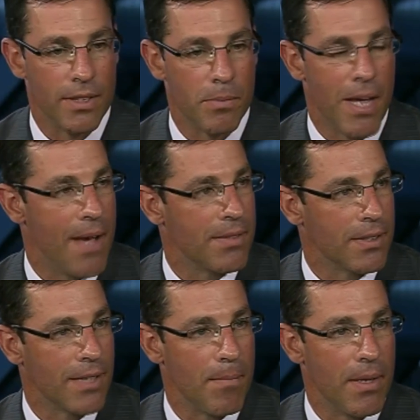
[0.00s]
we have
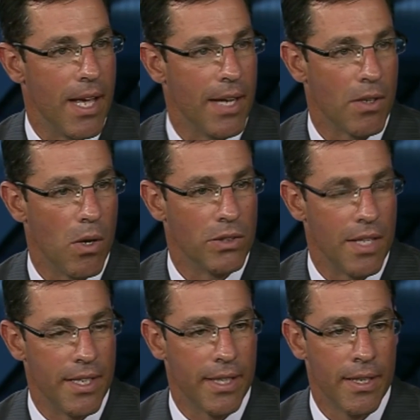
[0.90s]
since I've been the head coach. I
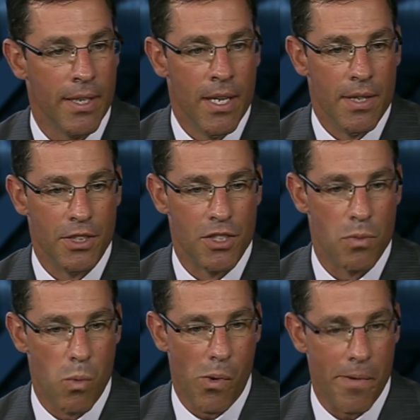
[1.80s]
think this is
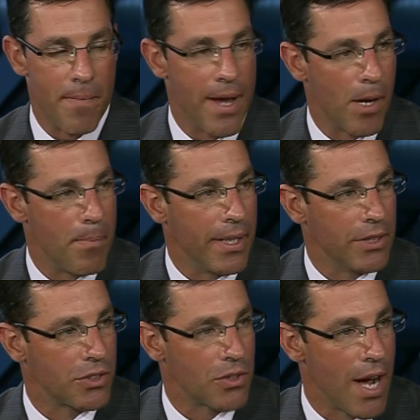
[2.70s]
where we've made our
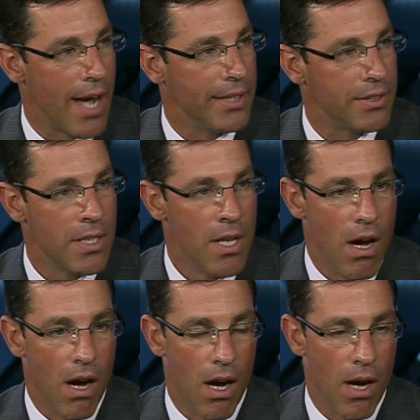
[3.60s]
biggest strides
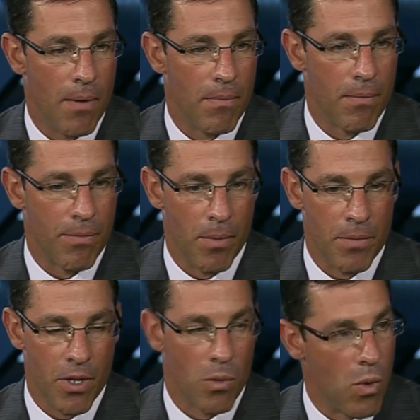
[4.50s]
from
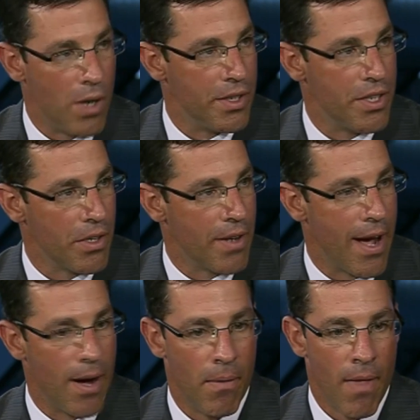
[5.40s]
year one to year
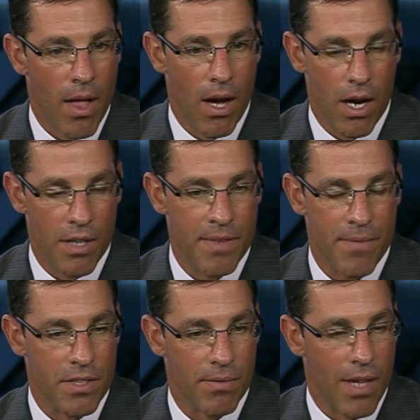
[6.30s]
now. Our
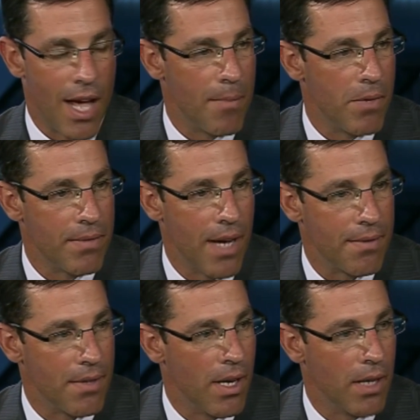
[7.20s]
defensive line, we've got
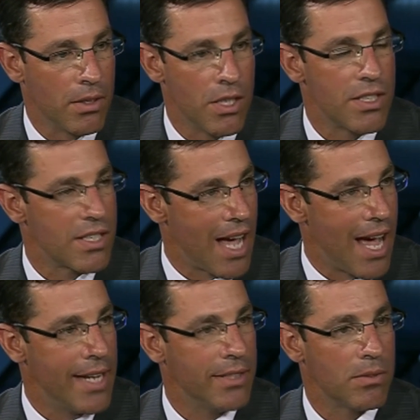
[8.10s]
good
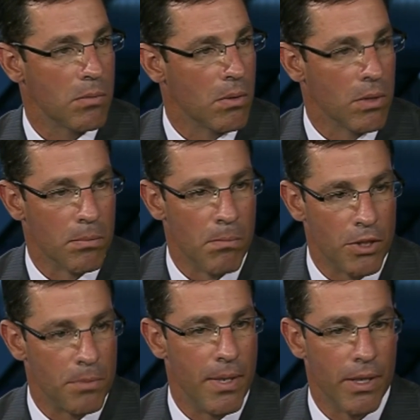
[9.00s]
size. We're
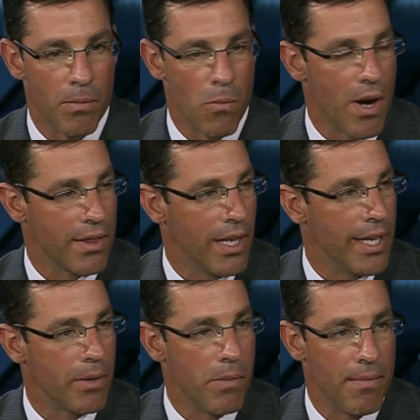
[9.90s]
much bigger, more
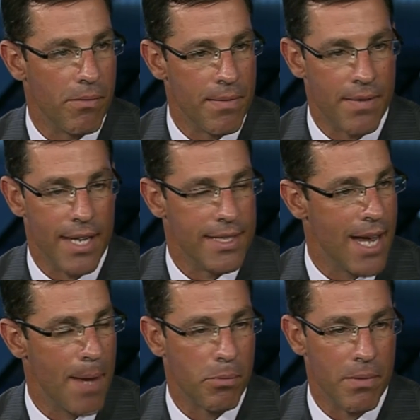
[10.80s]
athletic. We've got
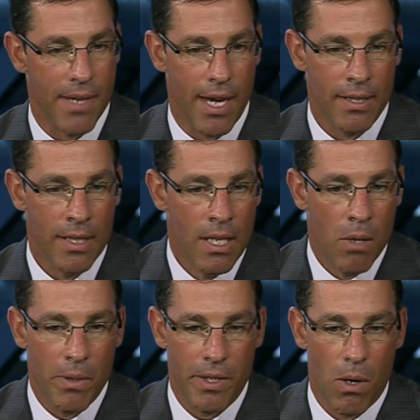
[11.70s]
depth. We've got
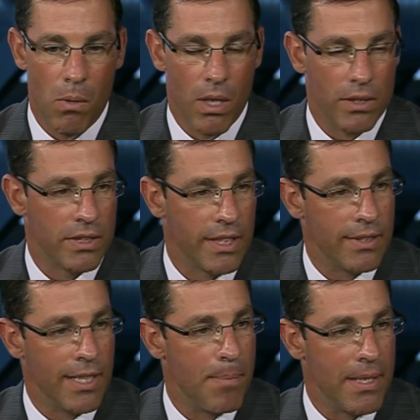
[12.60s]
We go six
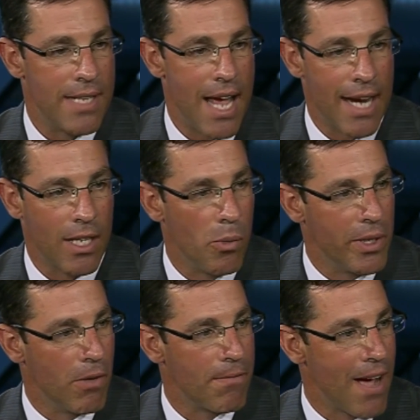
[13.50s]
deep at tackle. We
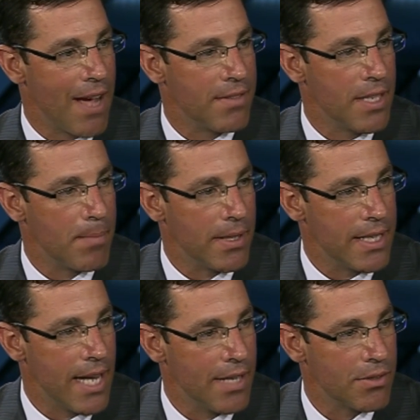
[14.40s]
go five deep at
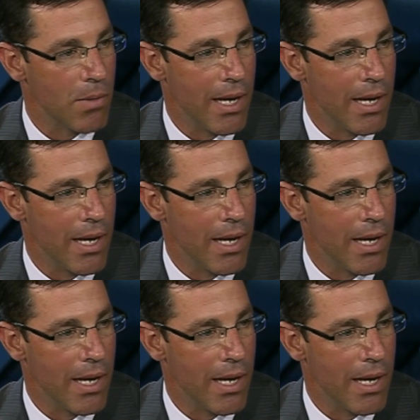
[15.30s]
the ends right